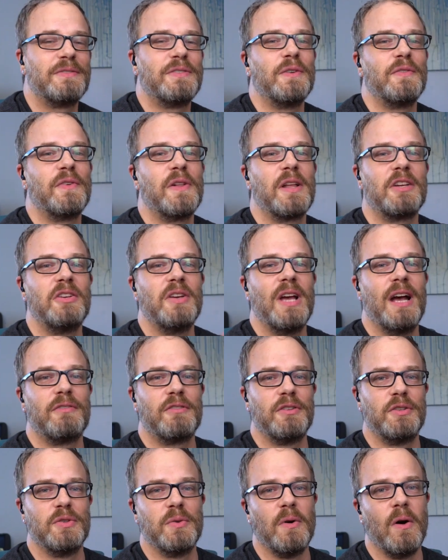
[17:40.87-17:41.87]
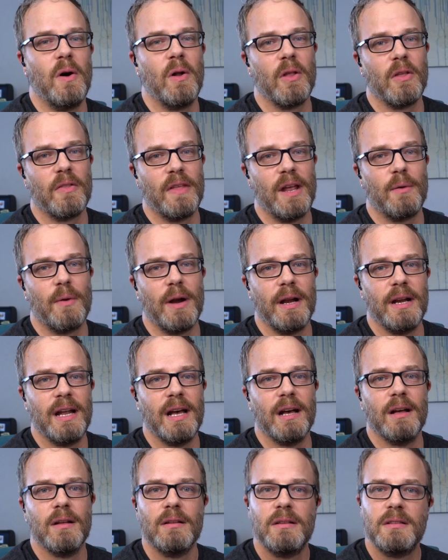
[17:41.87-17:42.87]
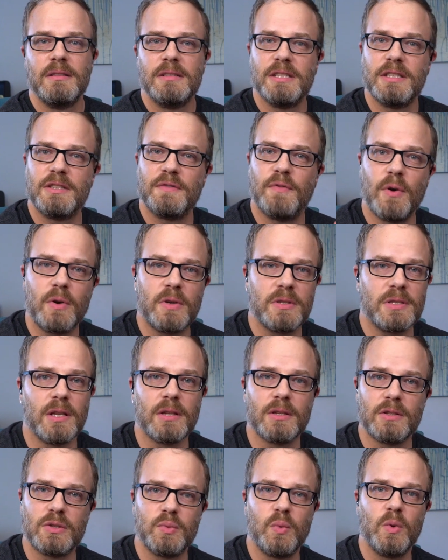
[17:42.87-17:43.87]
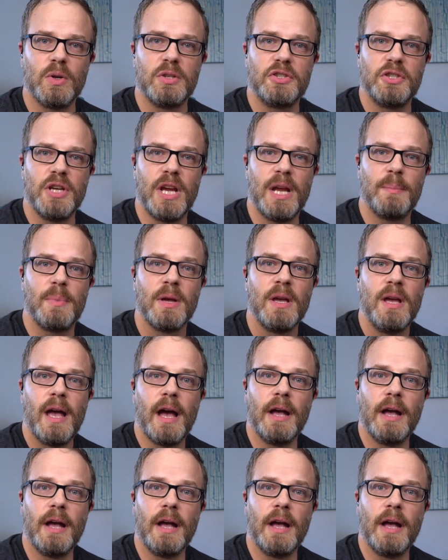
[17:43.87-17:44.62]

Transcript: Don't feel like you have to do all of that right now just focus on this one shape